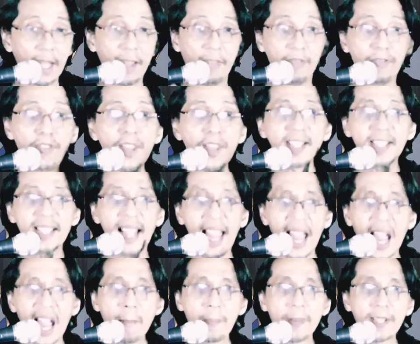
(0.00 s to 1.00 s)
this
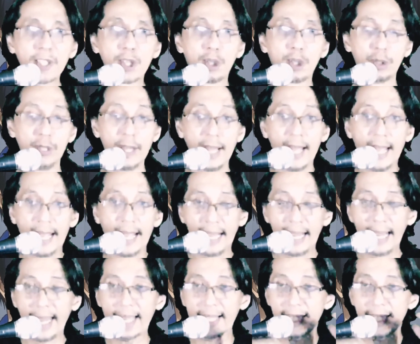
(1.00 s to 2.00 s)
episode
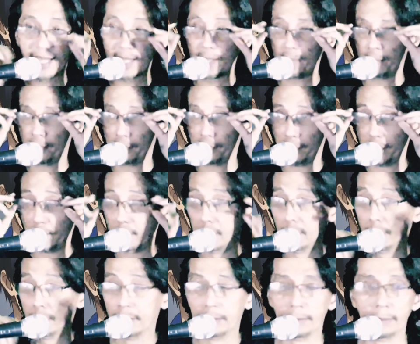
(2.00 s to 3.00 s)
is
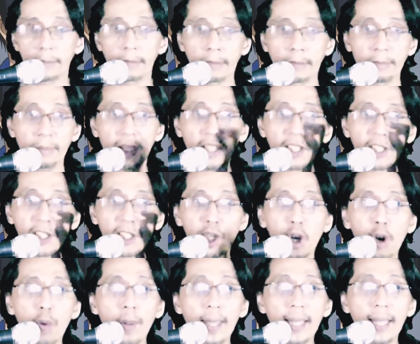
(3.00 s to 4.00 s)

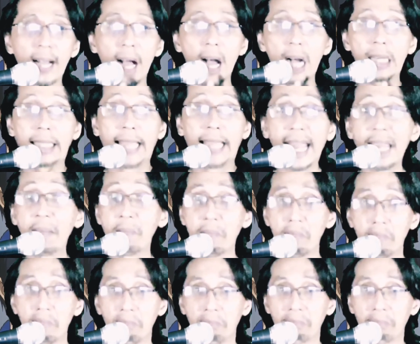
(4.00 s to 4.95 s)
showing a game